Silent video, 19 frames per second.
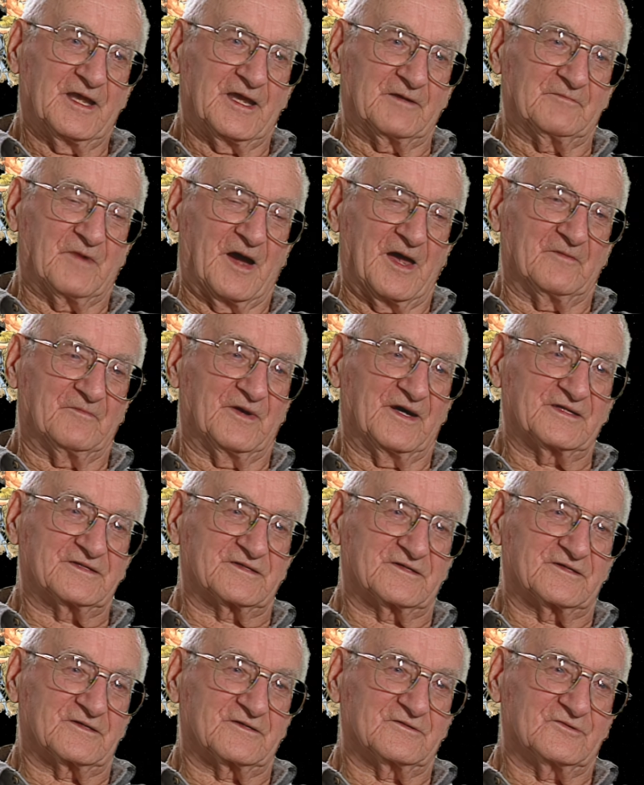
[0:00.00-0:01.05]
And my
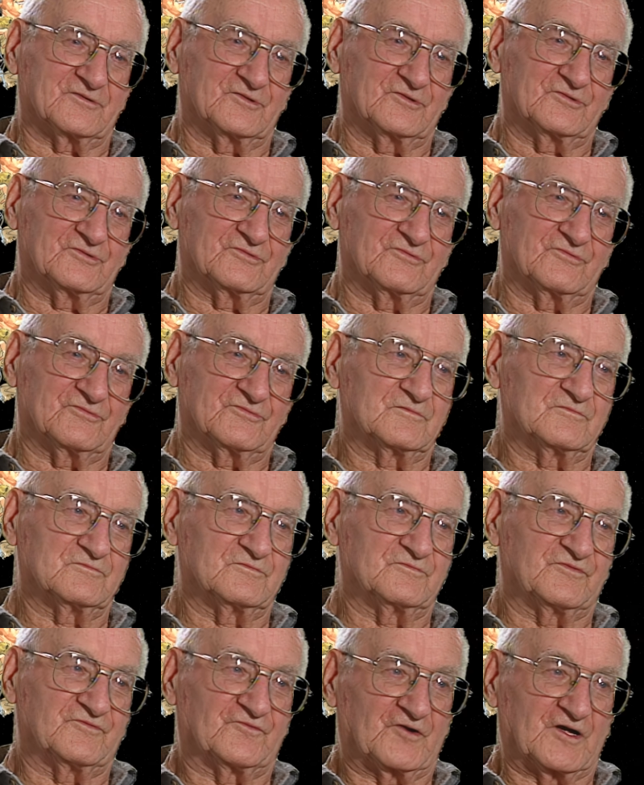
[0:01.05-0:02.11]
mother, who,
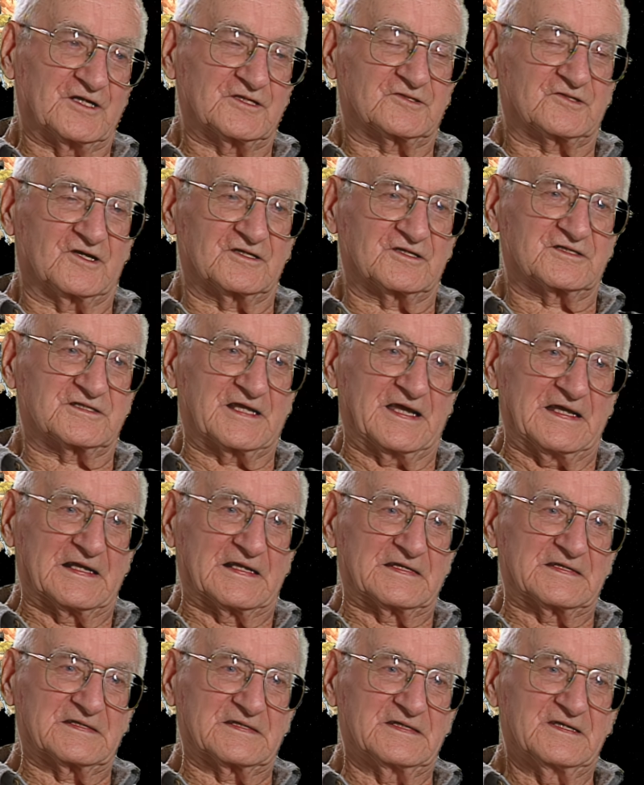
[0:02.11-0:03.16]
before I started
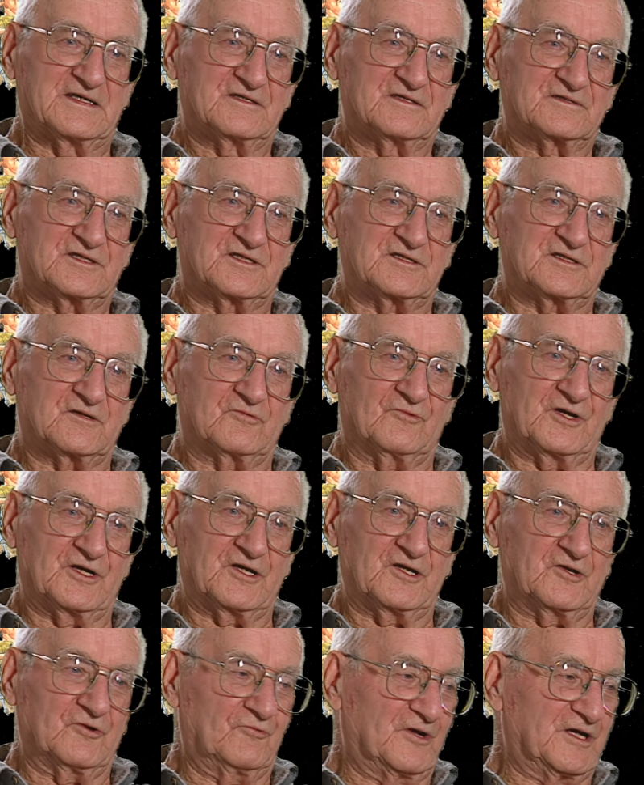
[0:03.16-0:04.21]
selling, she said, what are
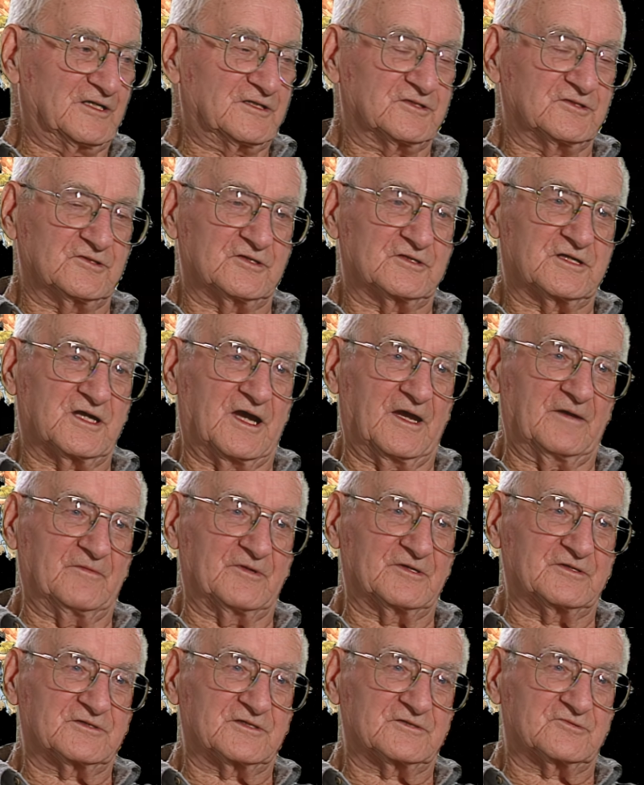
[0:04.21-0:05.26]
you wasting your time
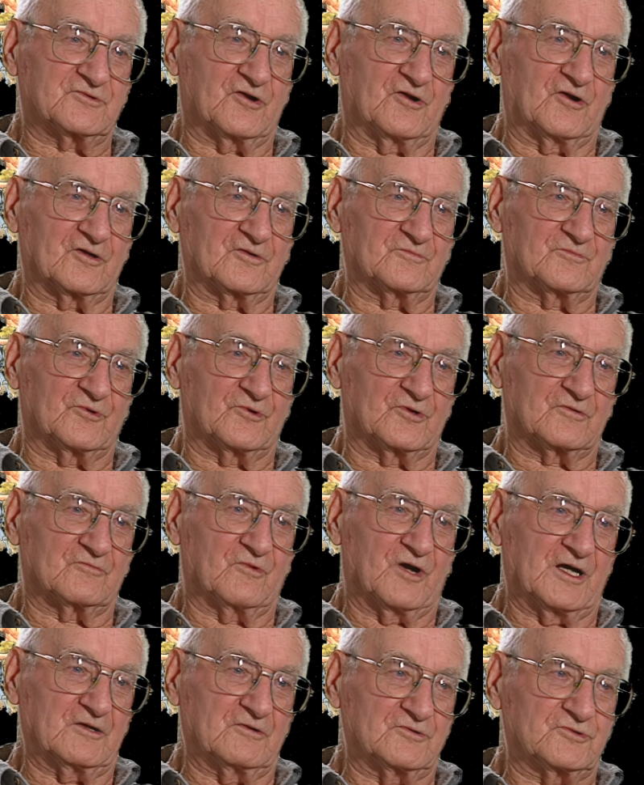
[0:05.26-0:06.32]
at the drawing board?
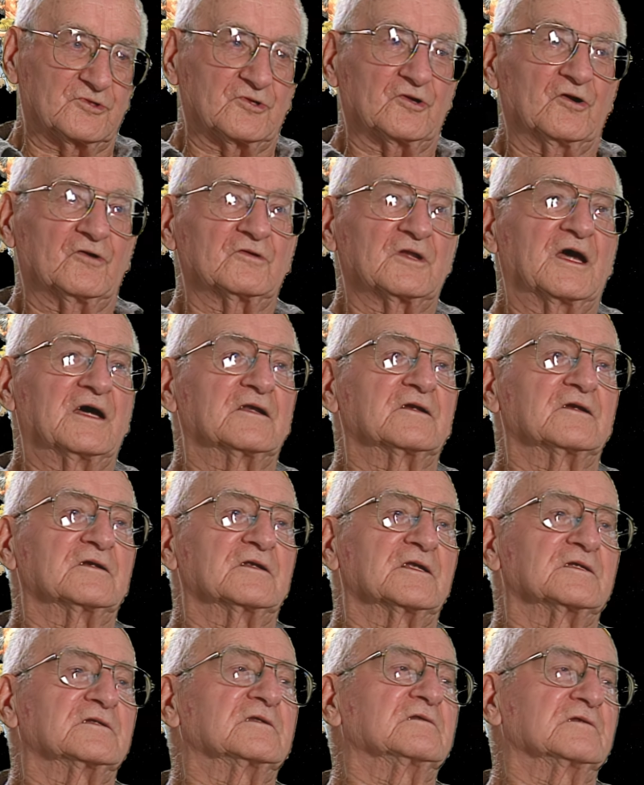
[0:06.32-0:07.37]
Why don't you go down there
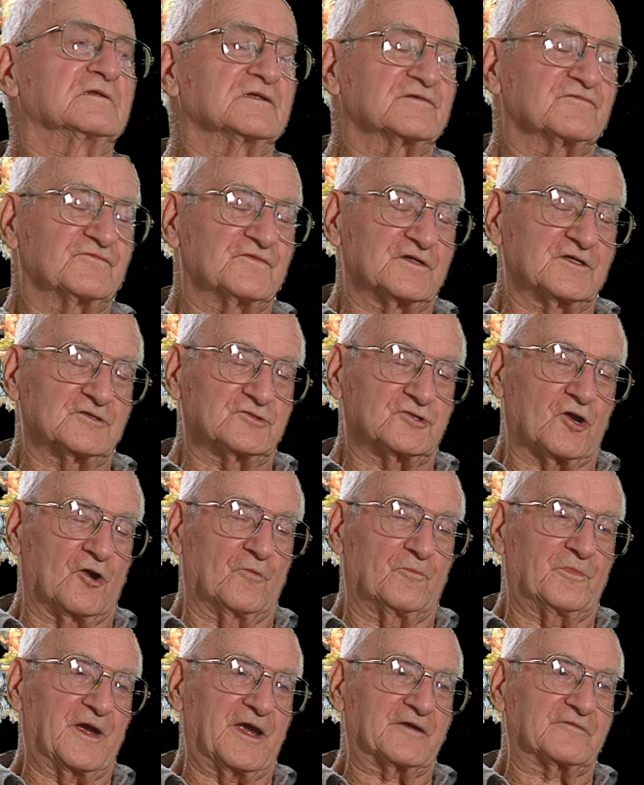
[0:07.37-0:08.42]
to this fellow
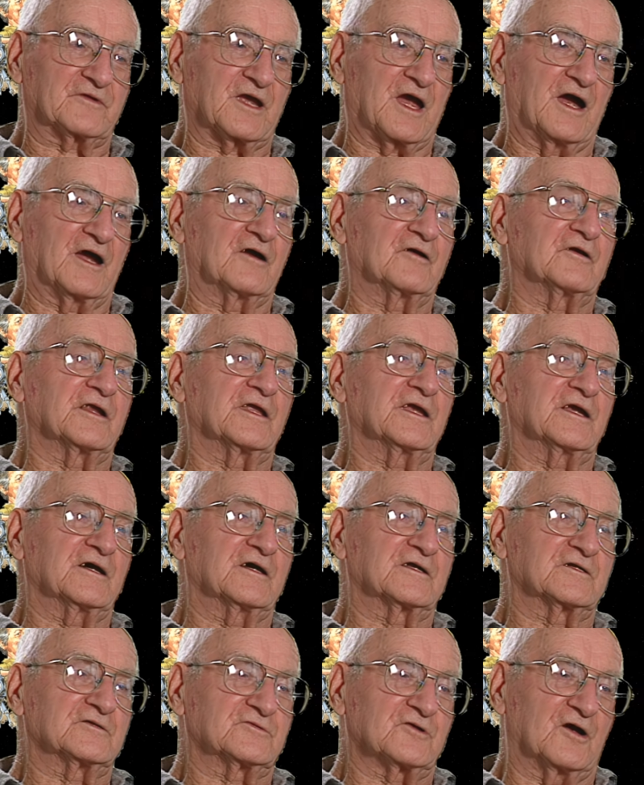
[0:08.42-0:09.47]
Joe Patrick? I heard he
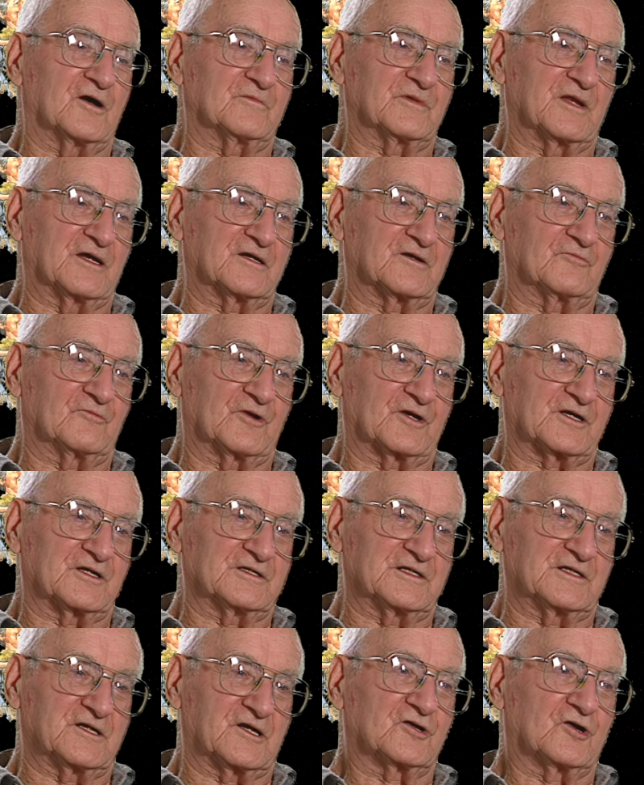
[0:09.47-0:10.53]
got a job down there
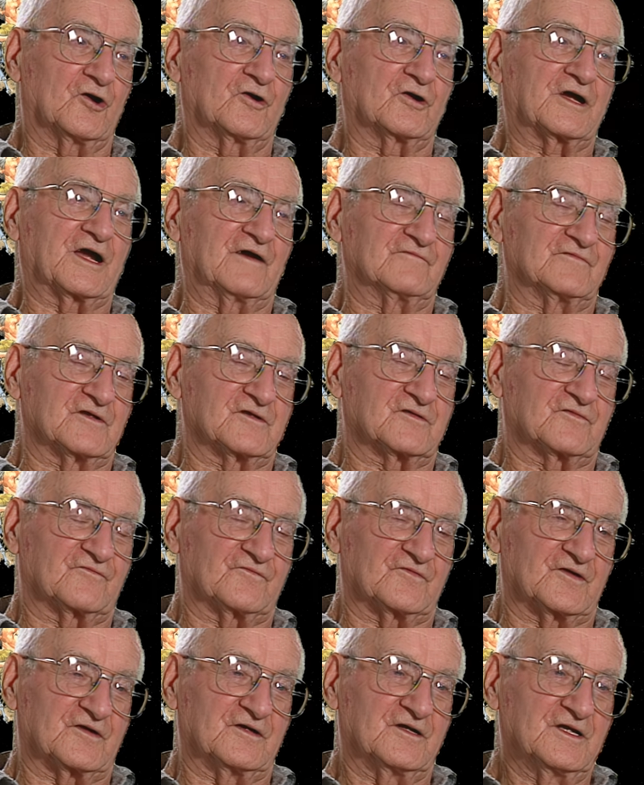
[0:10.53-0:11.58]
working in the coke ovens
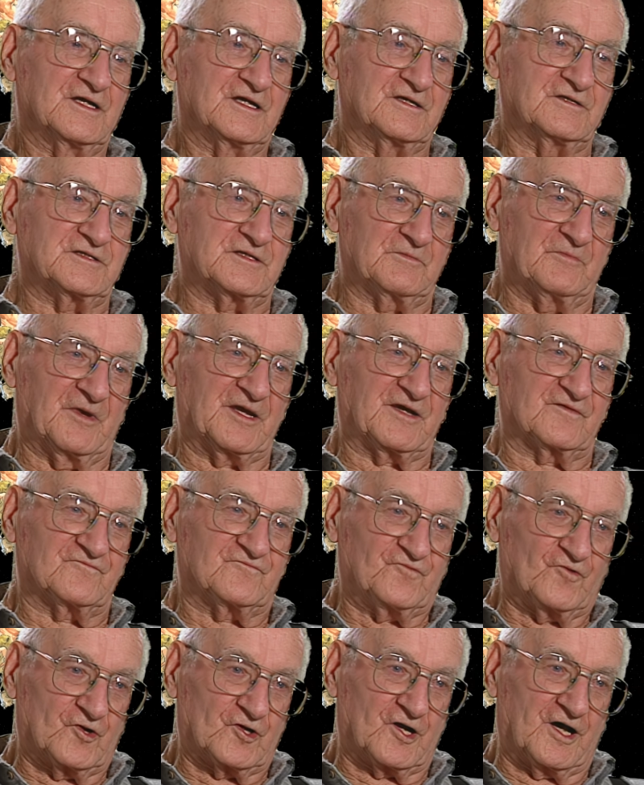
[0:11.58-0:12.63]
for, he's making
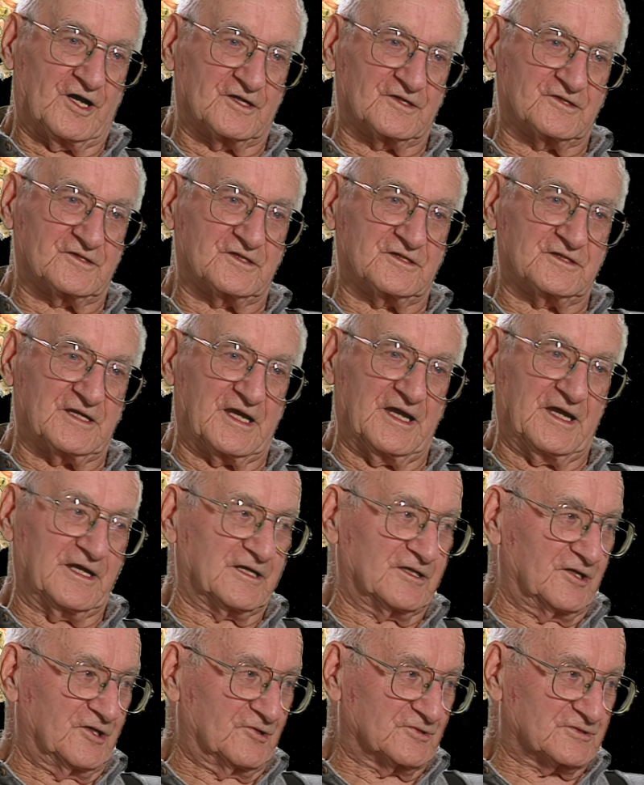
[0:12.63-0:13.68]
$4 a day,
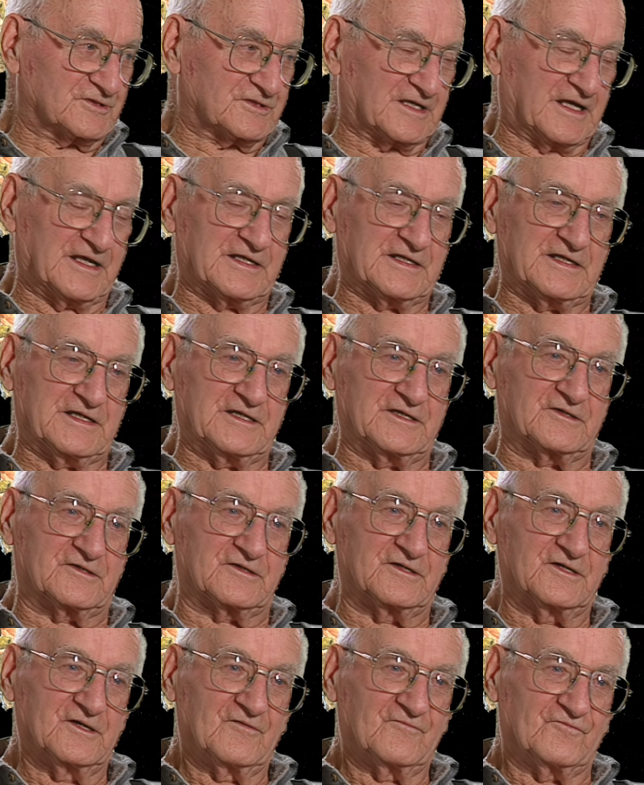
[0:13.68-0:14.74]
and you were standing
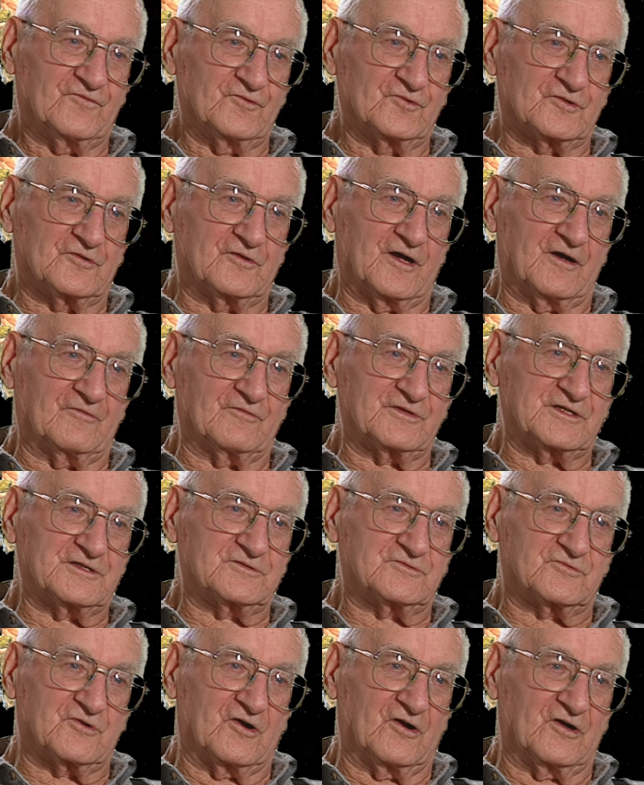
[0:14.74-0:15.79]
here fooling around with
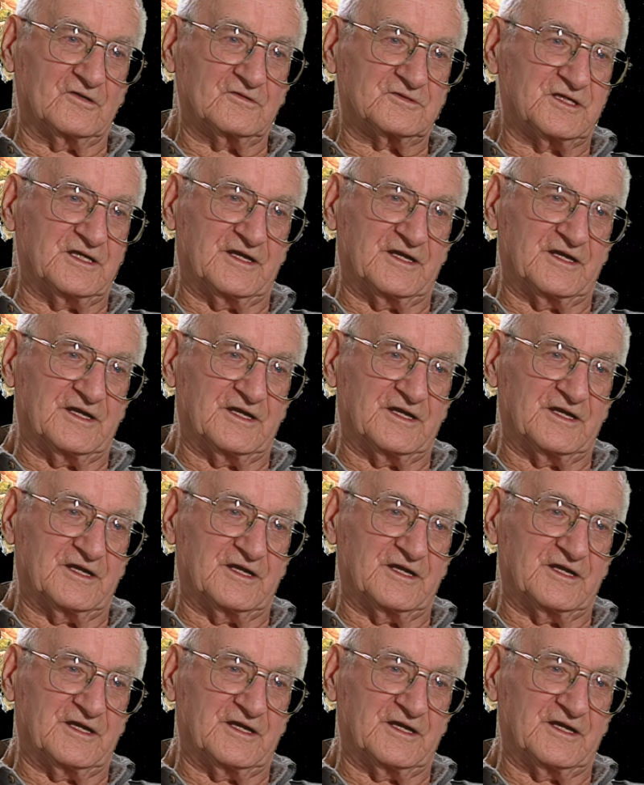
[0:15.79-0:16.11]
his drawings.